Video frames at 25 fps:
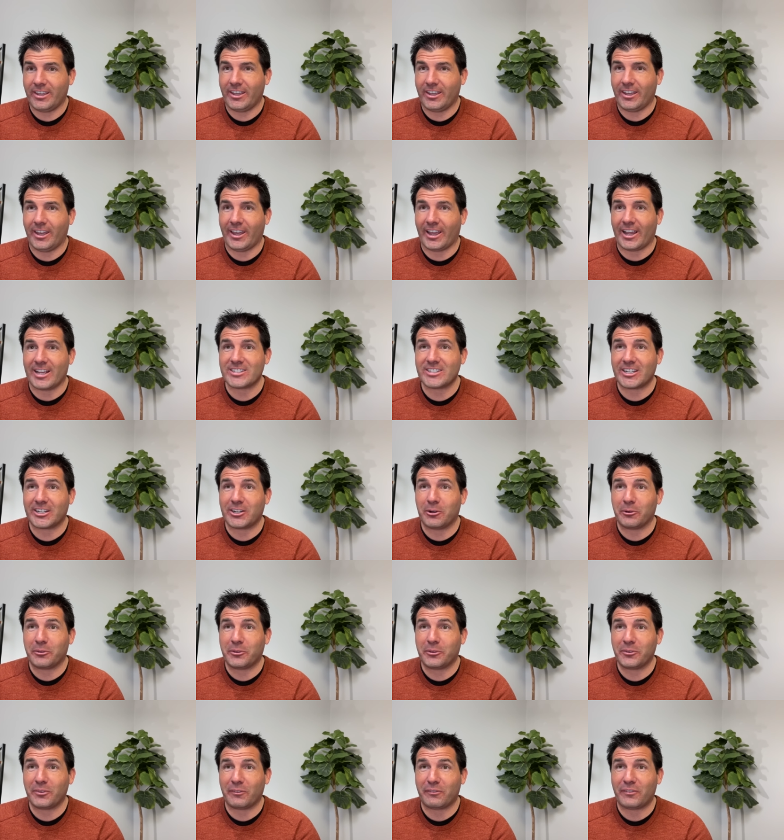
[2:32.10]
as I go
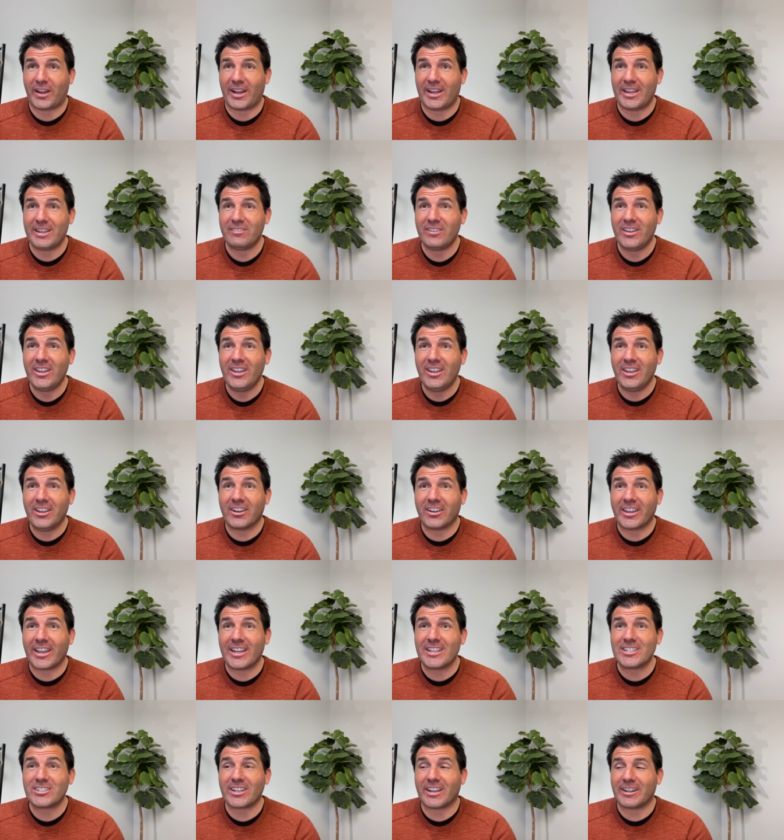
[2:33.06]
through the five.
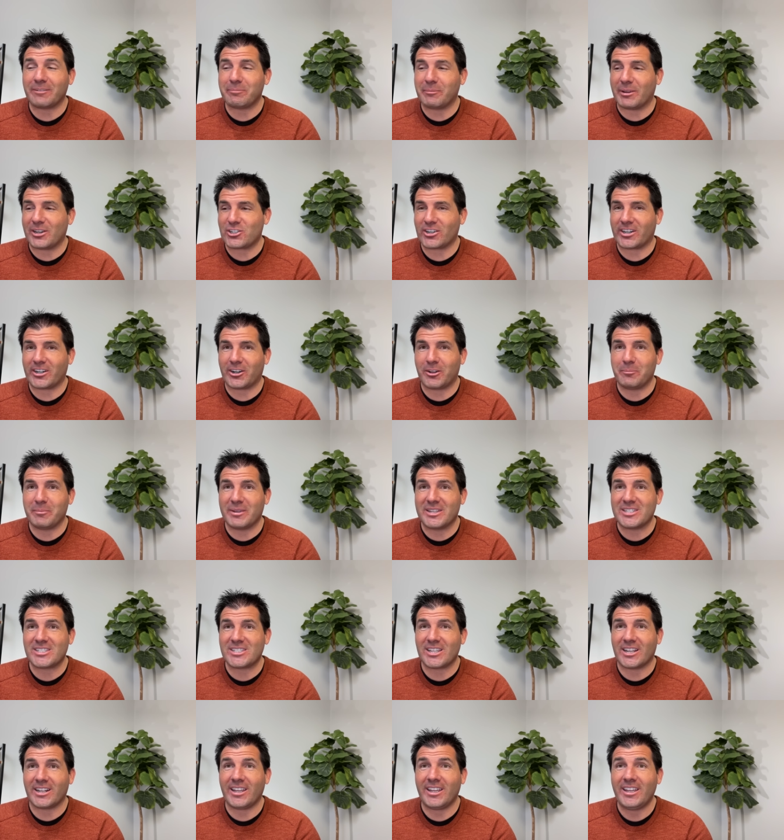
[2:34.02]
Okay, so I'd make sure I don't miss
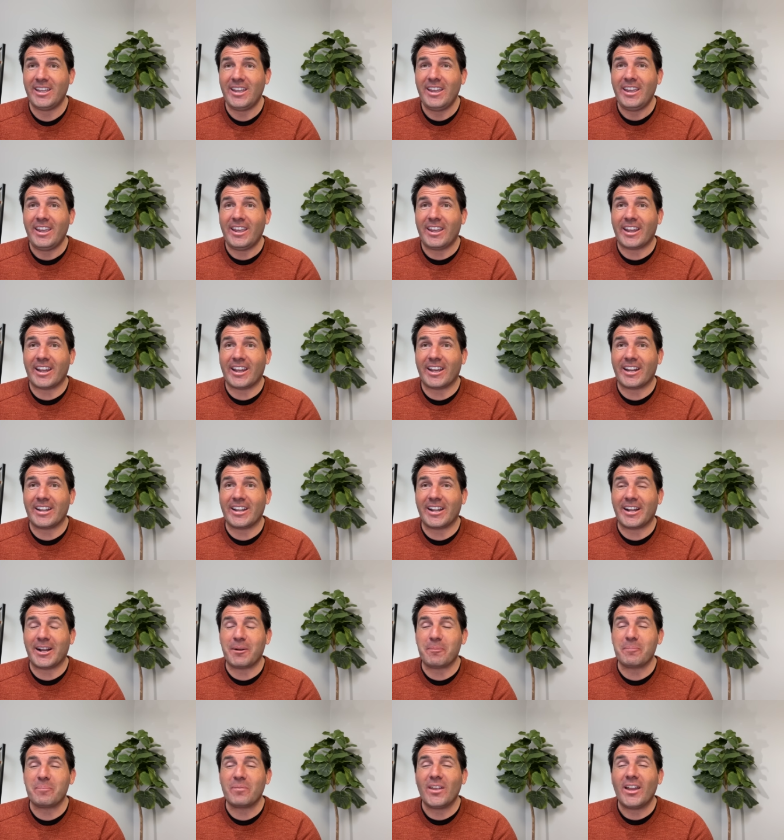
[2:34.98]
any, and
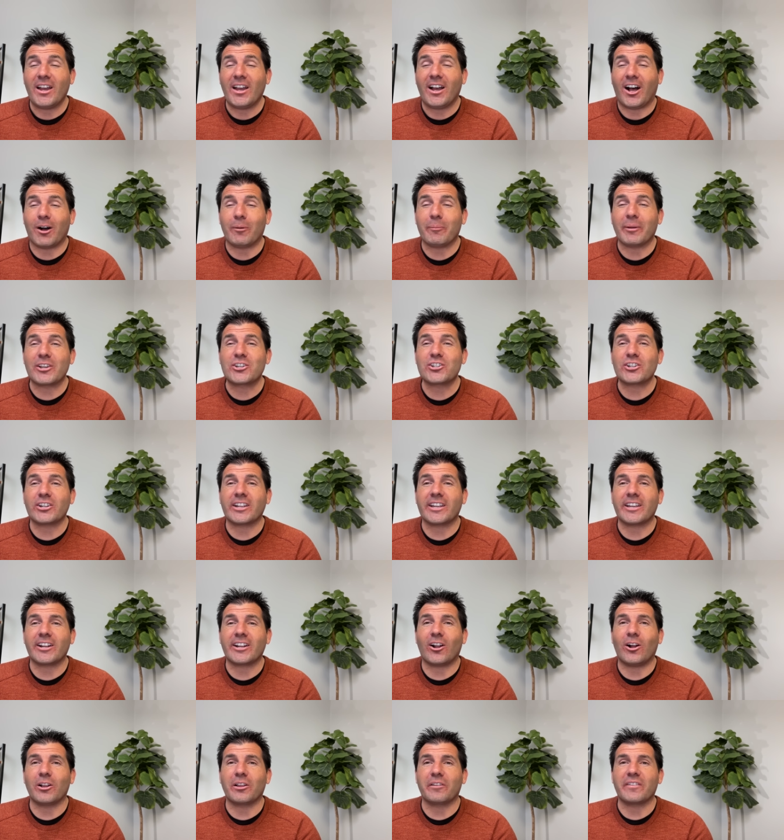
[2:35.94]
um, I'll make sure to hit
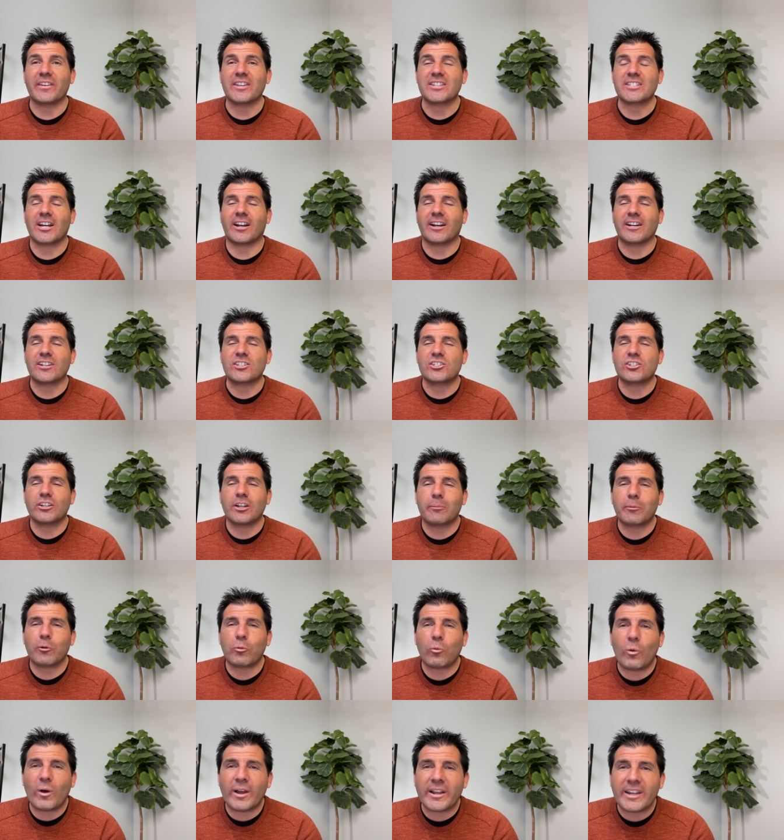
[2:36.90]
all of these. All right, so
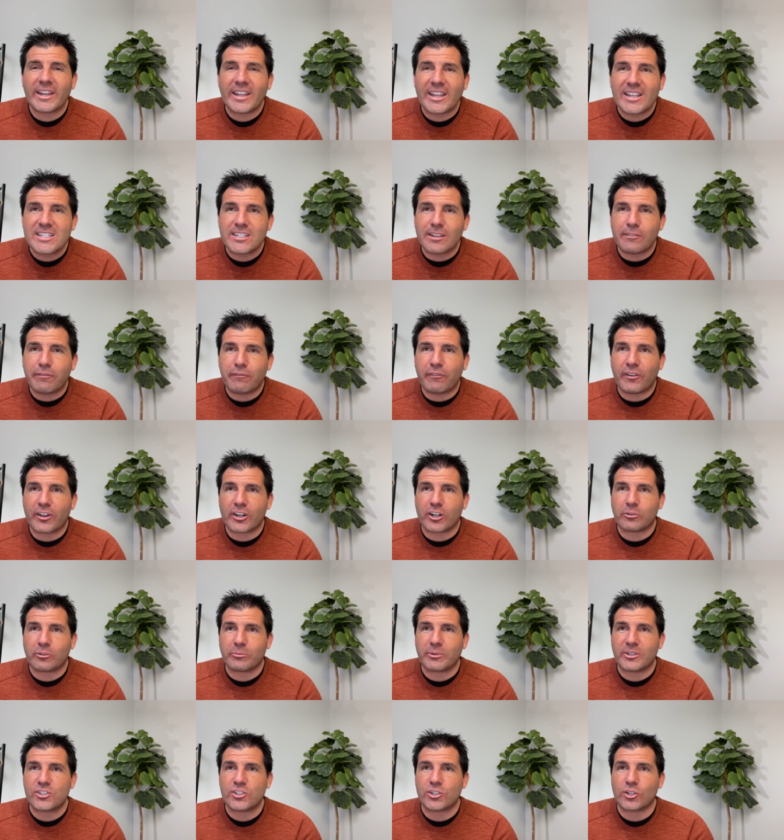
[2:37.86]
number one is Federal
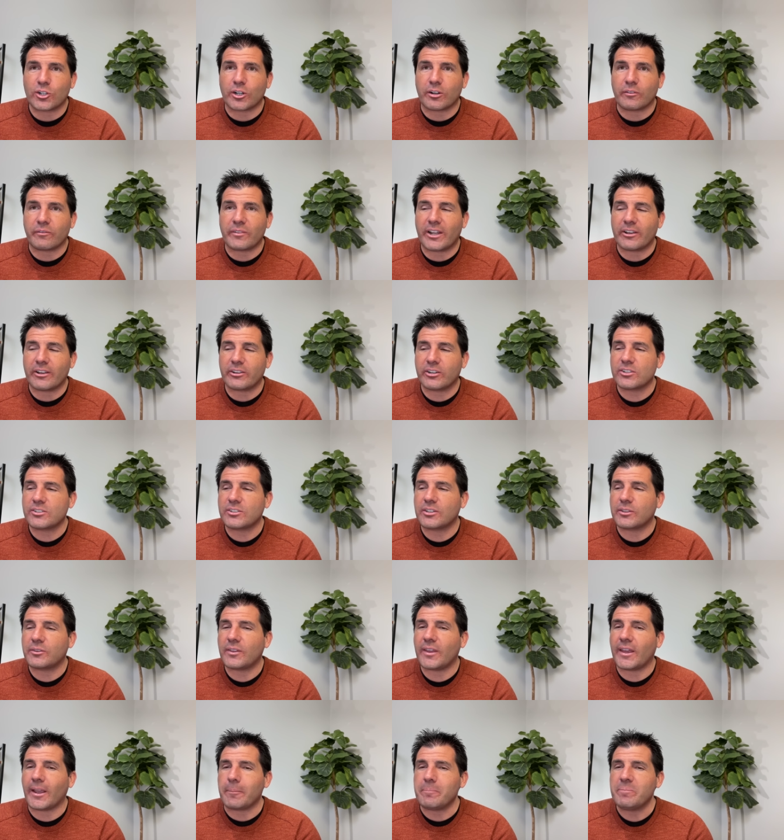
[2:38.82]
Reserve. Now, here's the
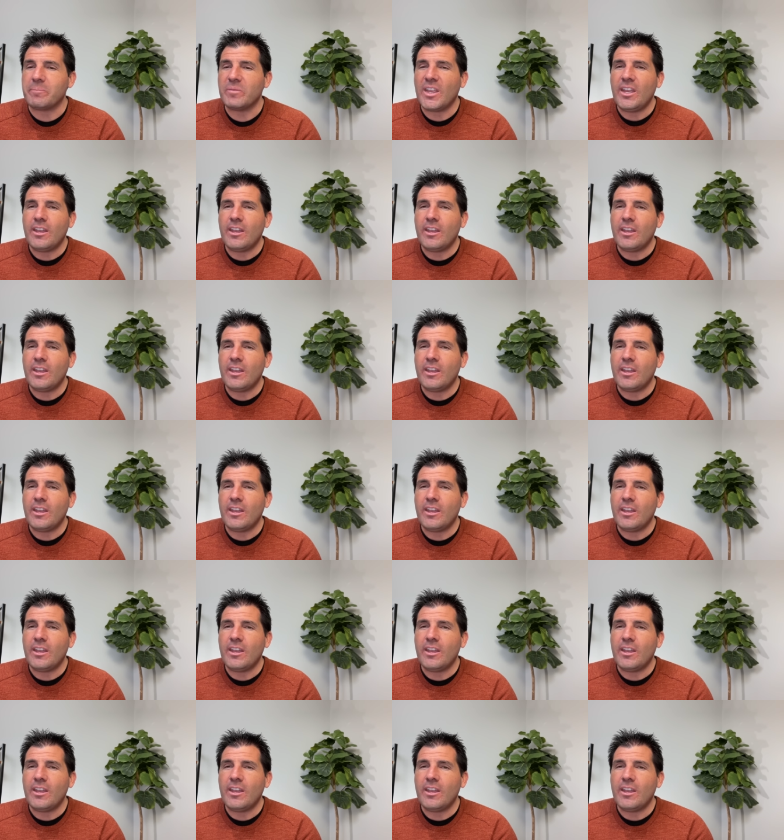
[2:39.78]
thing.